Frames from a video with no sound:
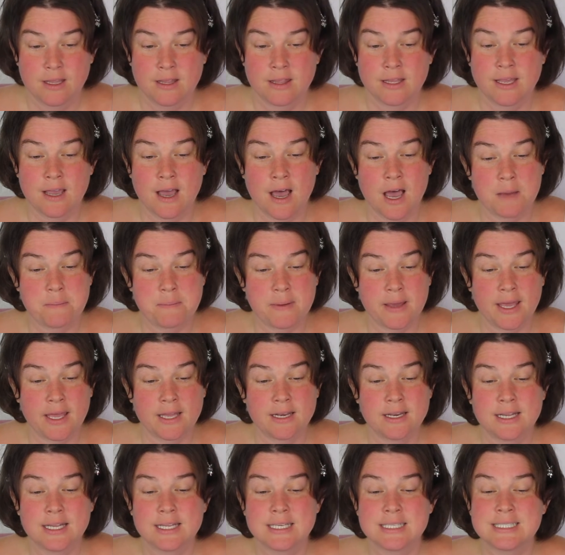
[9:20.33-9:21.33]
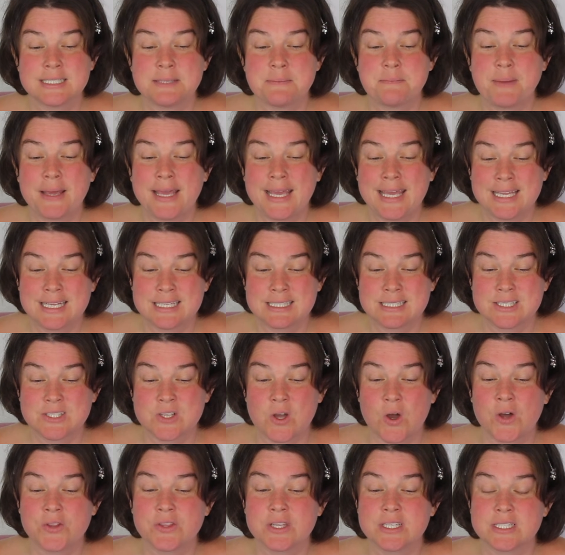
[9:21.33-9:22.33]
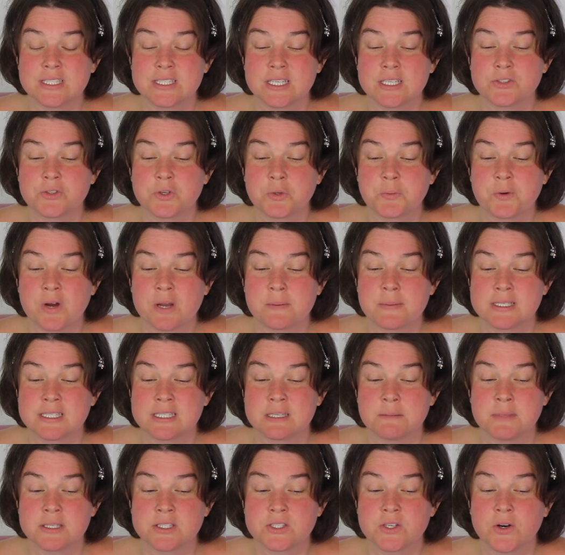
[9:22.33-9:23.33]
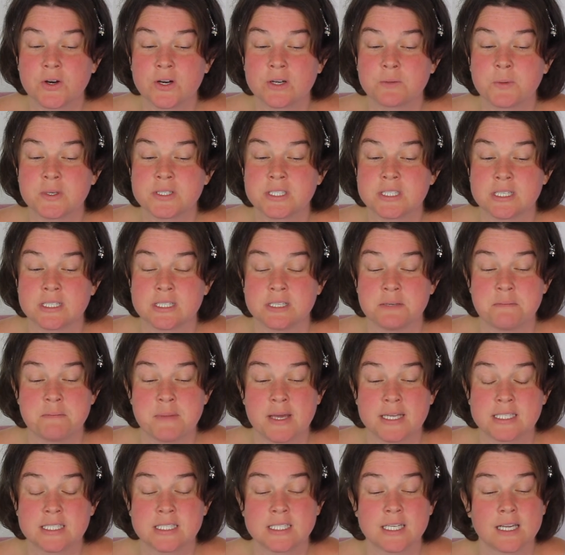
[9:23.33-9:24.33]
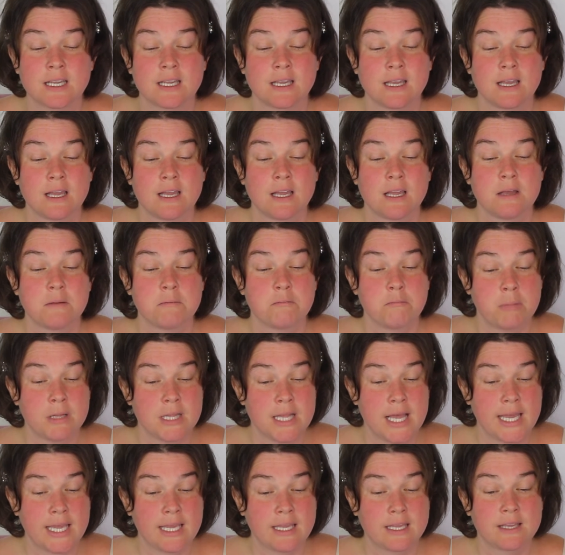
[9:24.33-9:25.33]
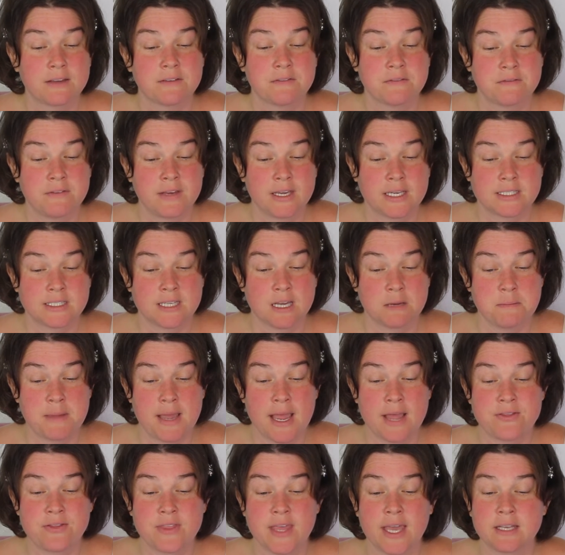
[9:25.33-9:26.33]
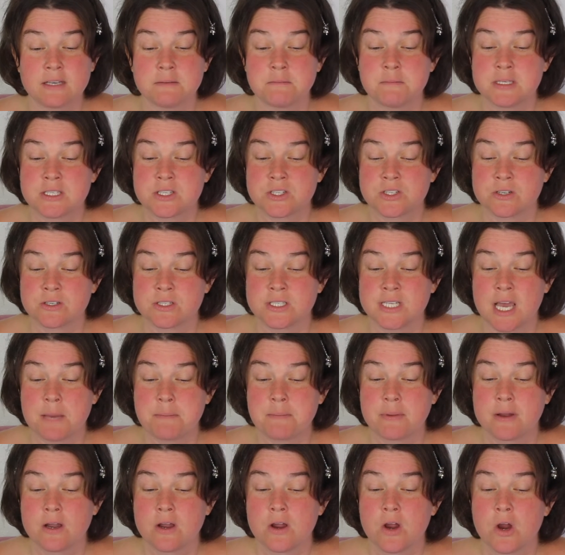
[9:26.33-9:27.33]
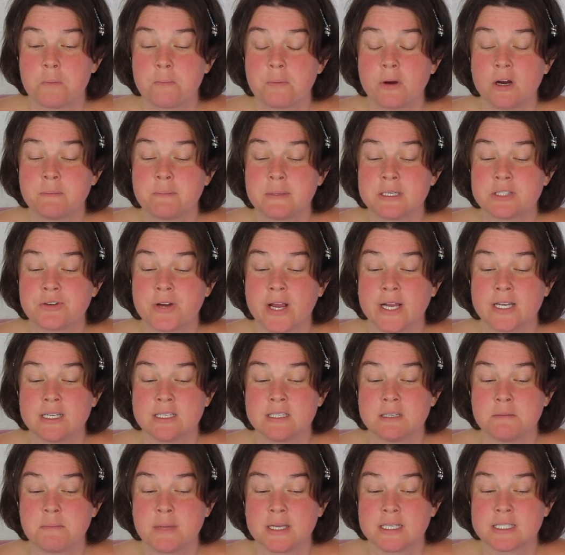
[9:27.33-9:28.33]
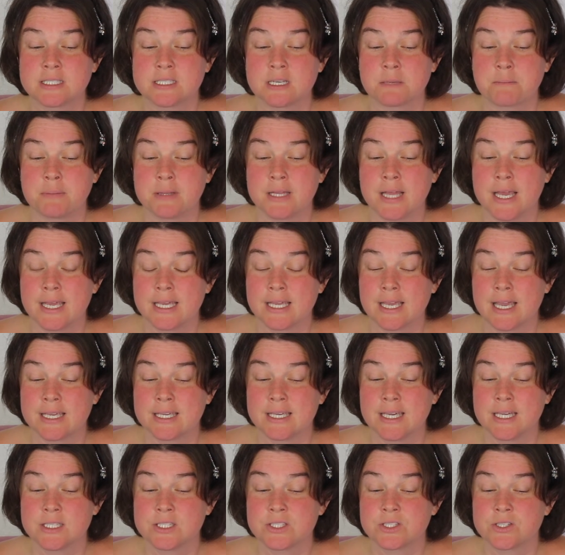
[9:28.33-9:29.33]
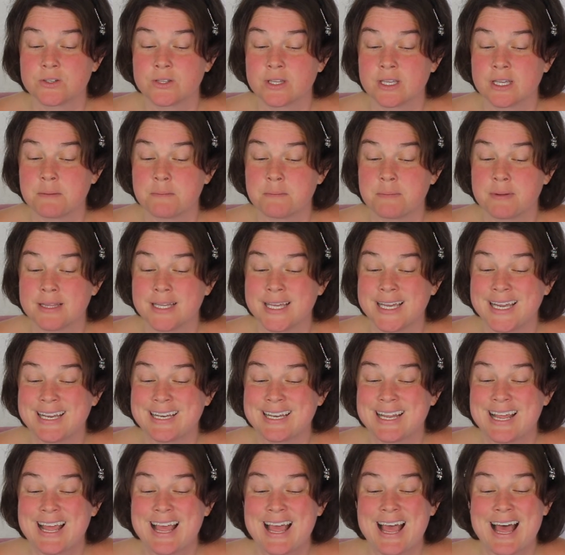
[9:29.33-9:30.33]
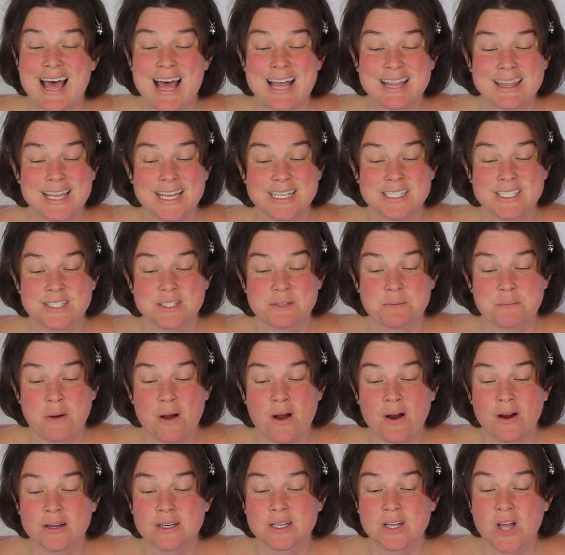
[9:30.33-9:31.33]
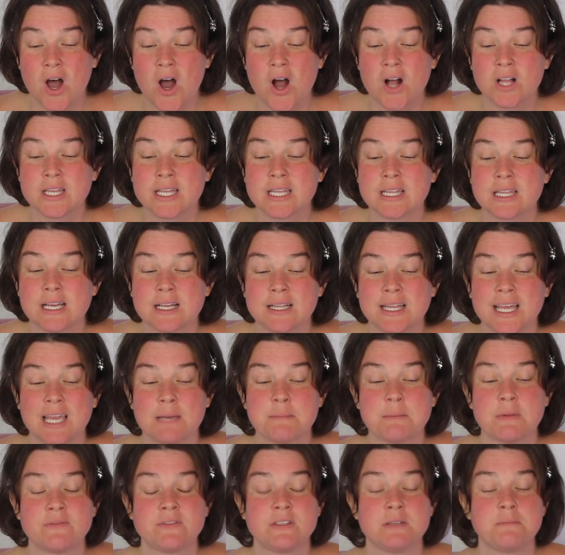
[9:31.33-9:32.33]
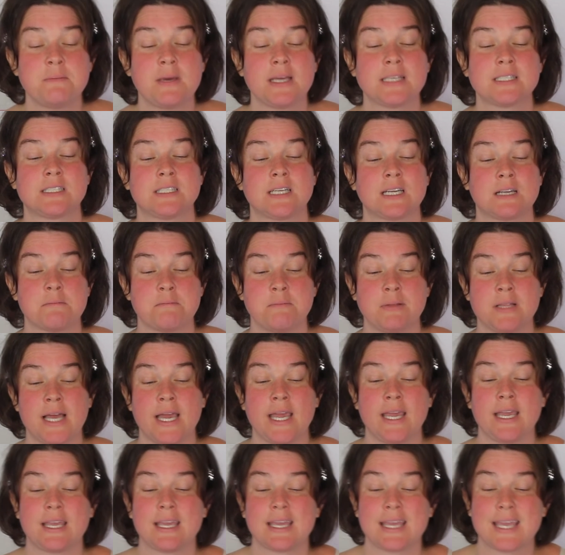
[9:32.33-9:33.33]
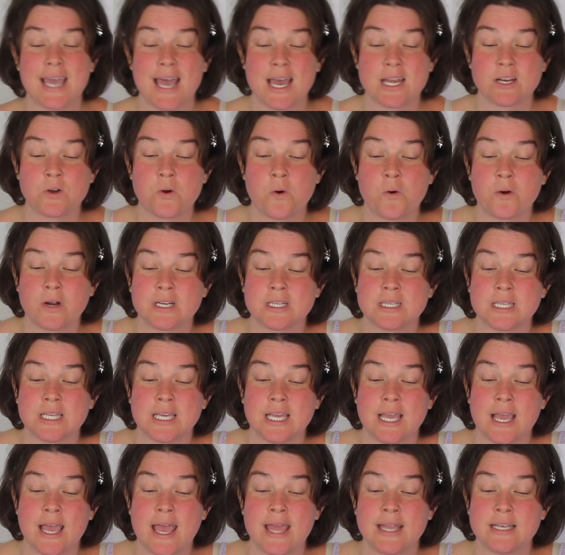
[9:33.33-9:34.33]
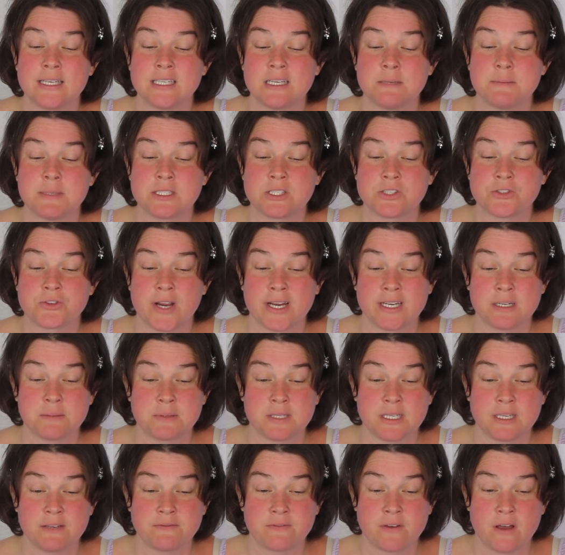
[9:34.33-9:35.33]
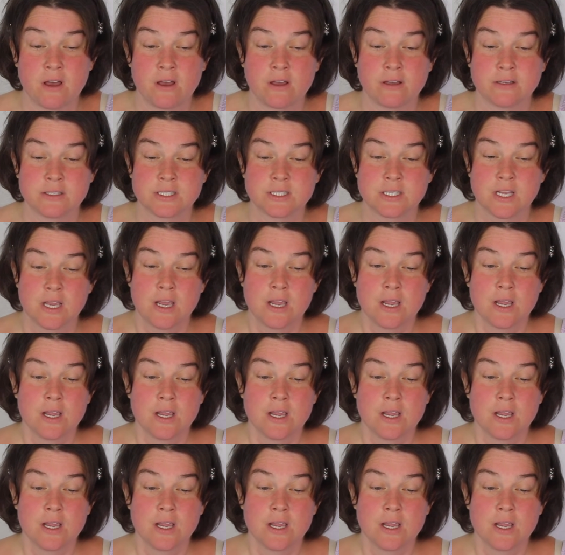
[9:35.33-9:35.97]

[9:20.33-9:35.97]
The op ed depends on the central premise that Ms. Heard was a domestic blank victim and that Mr. Depp perpetrated domestic blank against her. The complaint alleges in part calling the claim of domestic blank categorically and demonstrably false.